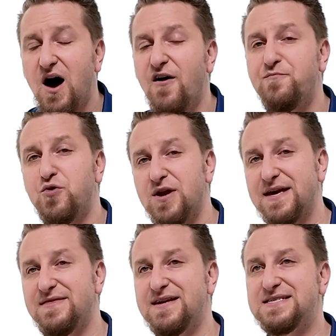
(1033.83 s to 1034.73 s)
of
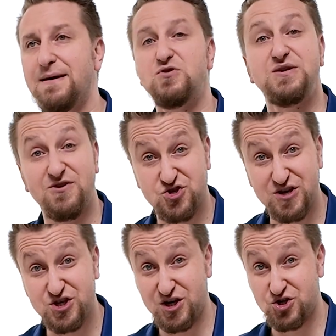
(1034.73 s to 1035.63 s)
putting the demo team
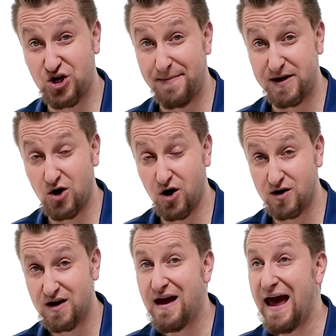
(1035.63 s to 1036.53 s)
registration in your shopping
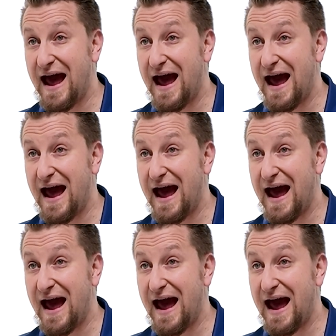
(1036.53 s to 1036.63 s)
cart